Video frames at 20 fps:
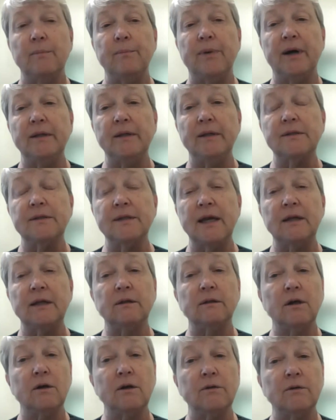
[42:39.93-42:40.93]
But
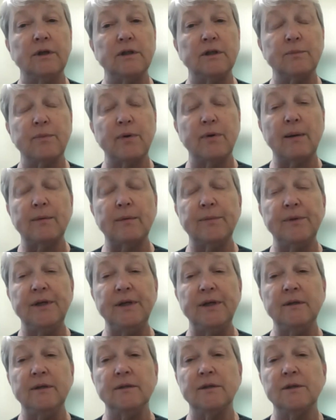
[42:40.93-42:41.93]
standalone, it's
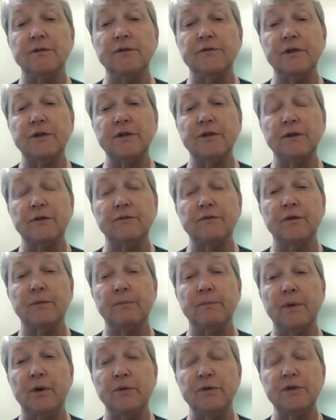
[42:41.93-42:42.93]
probably insufficient for
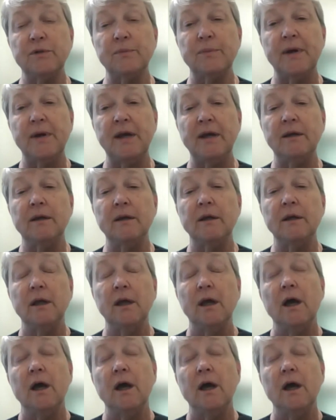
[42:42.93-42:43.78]
most pain.